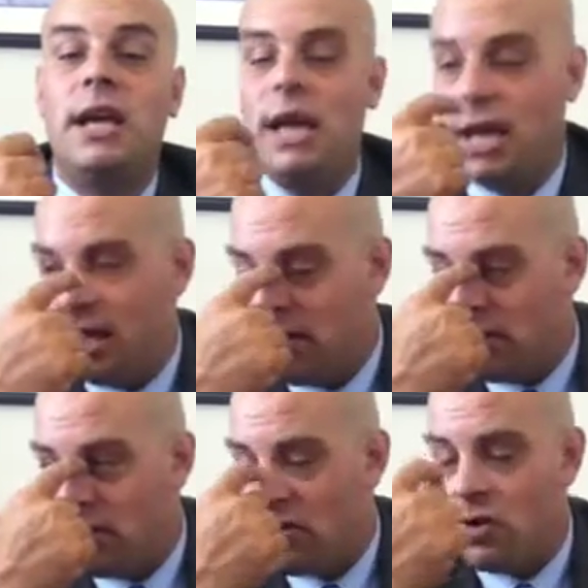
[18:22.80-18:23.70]
And
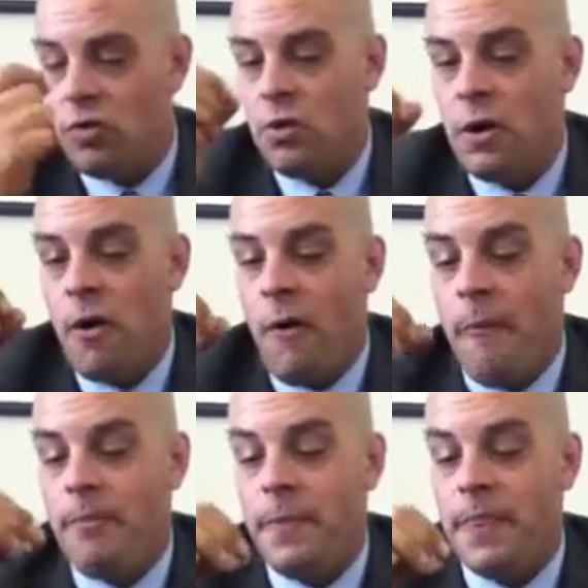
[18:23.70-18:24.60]
so
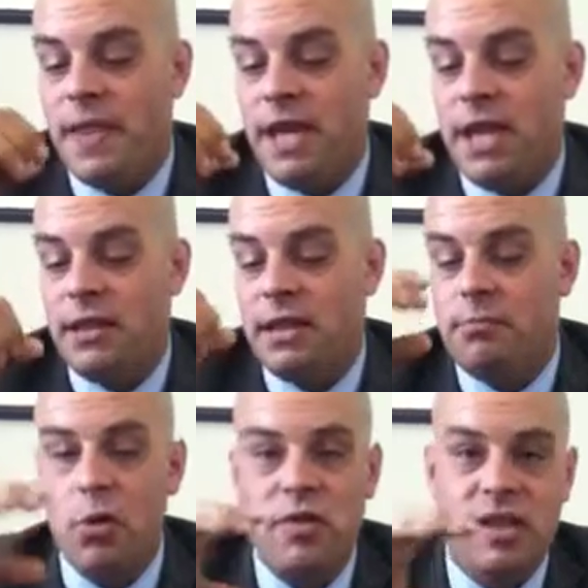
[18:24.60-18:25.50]
the
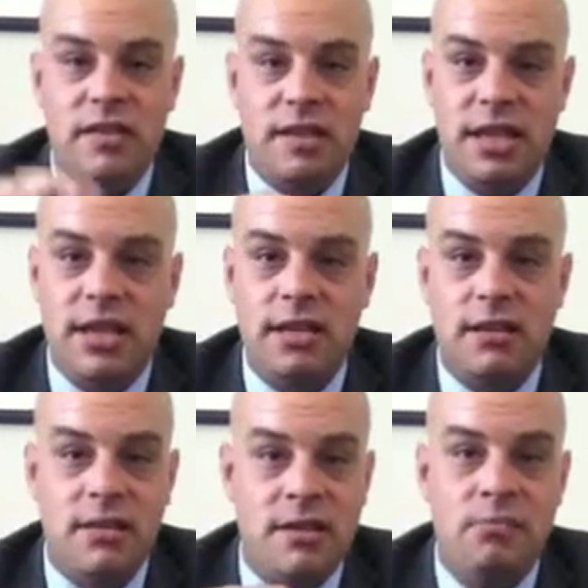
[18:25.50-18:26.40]
mercy seat
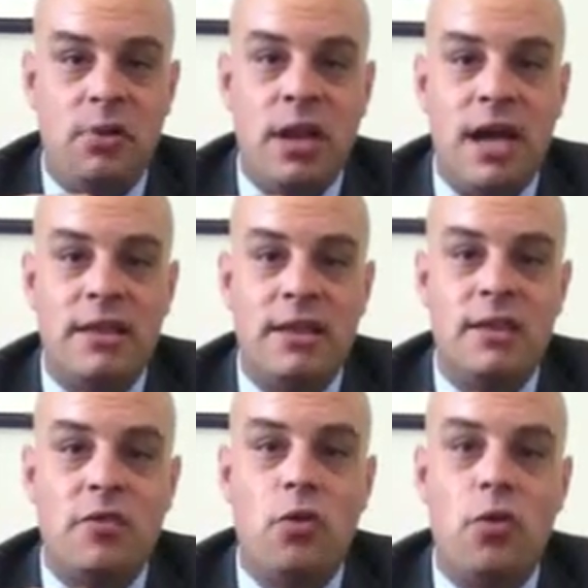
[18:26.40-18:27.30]

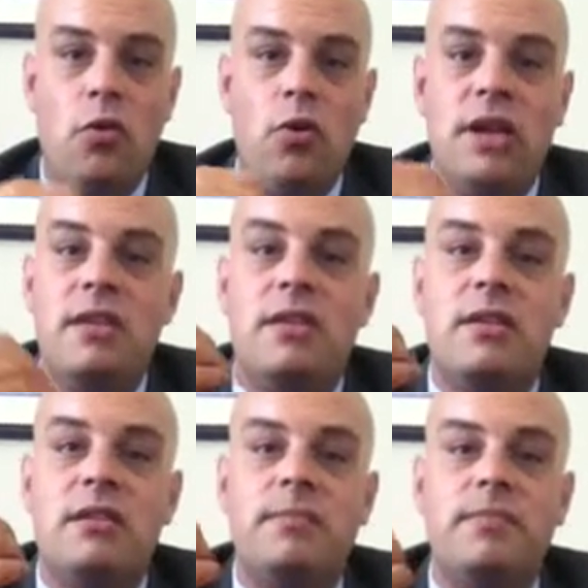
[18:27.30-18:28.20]
symbolizes,
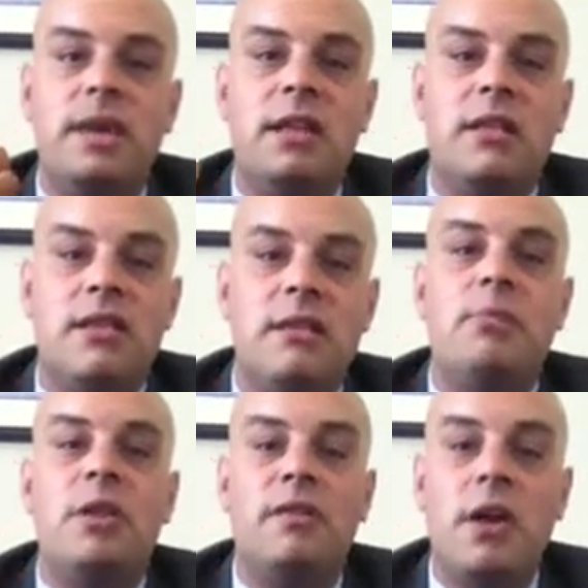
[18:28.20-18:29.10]
it's a
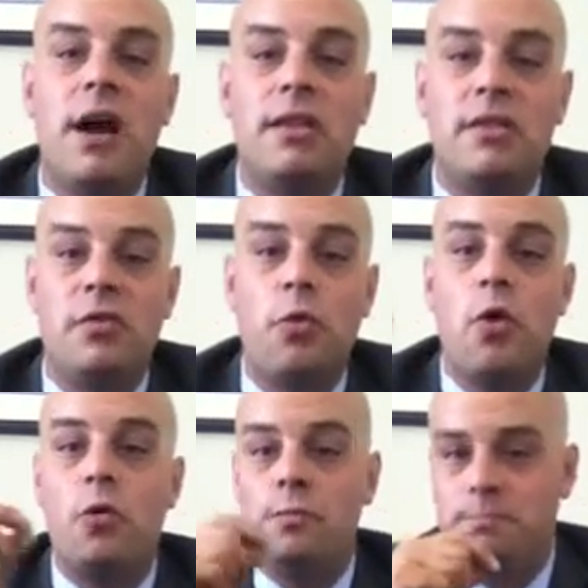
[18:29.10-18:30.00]
symbol of God's
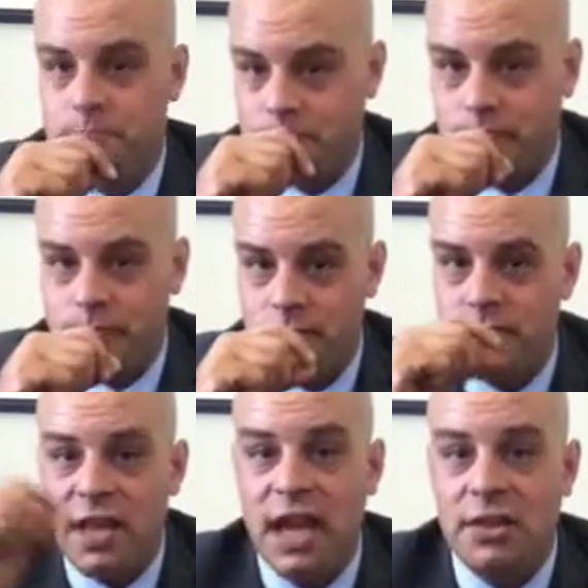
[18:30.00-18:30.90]
throne.
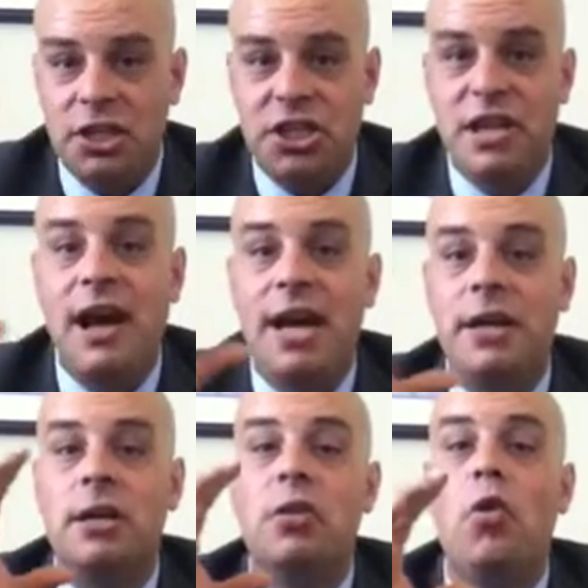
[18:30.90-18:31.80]
And the
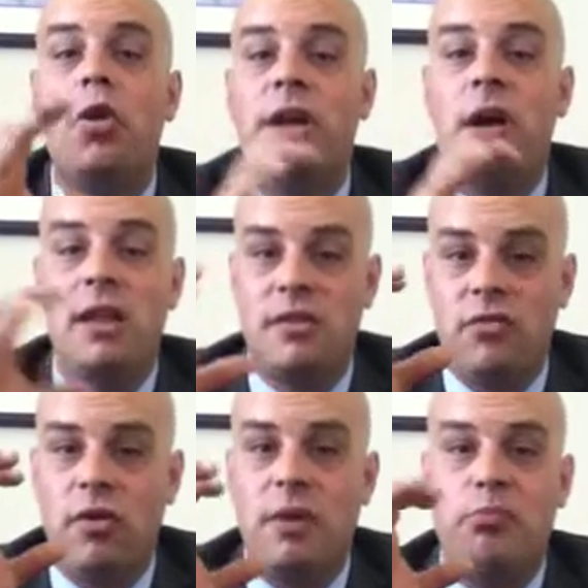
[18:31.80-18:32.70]
Shekinah glory, God's
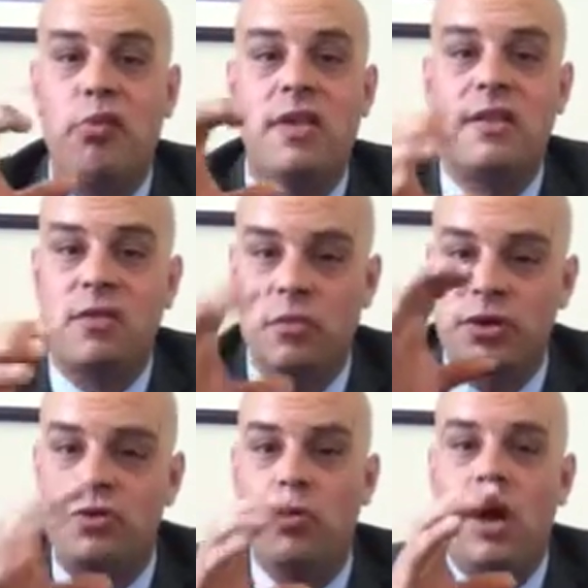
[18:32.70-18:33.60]
direct presence,
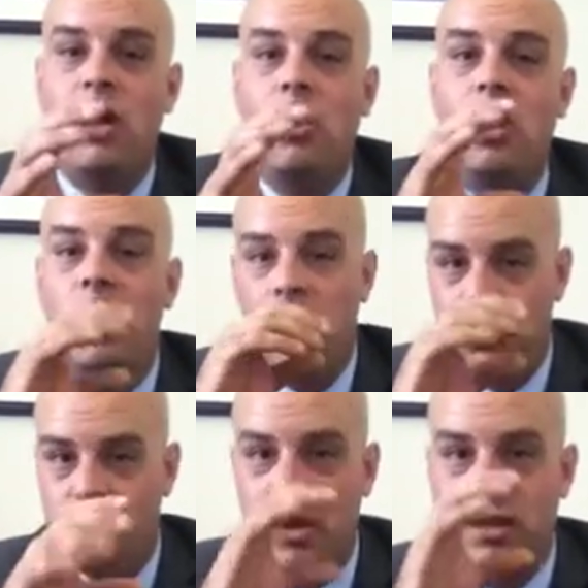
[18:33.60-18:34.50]
would dwell
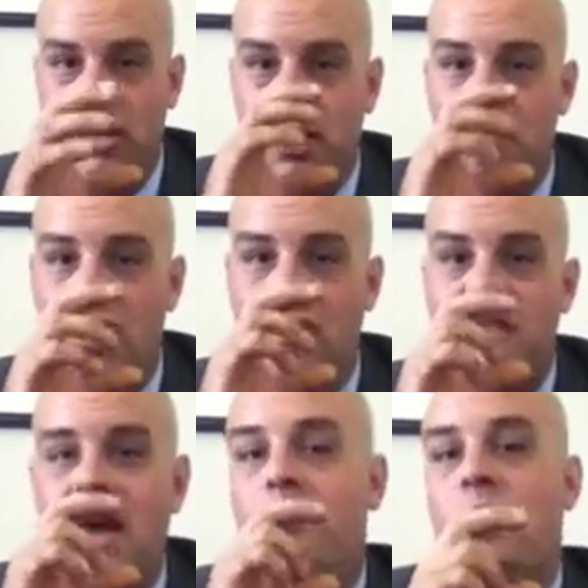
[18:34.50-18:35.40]
directly
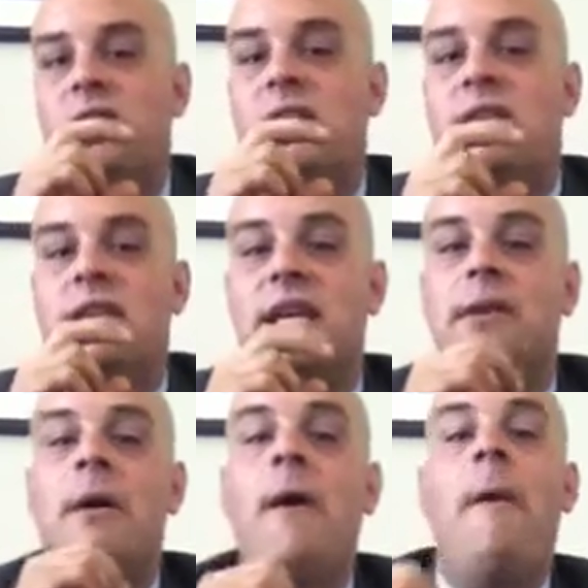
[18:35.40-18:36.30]
above that mercy seat.